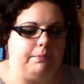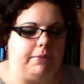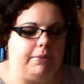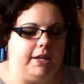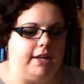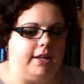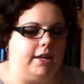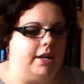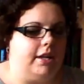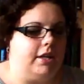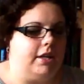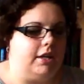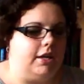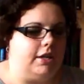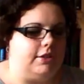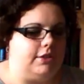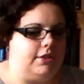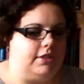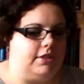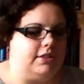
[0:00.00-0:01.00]
Be a
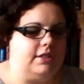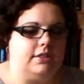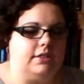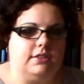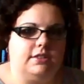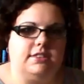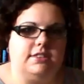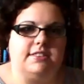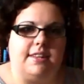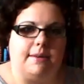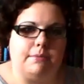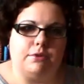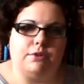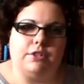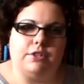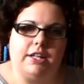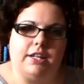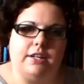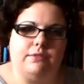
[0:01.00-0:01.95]
good summary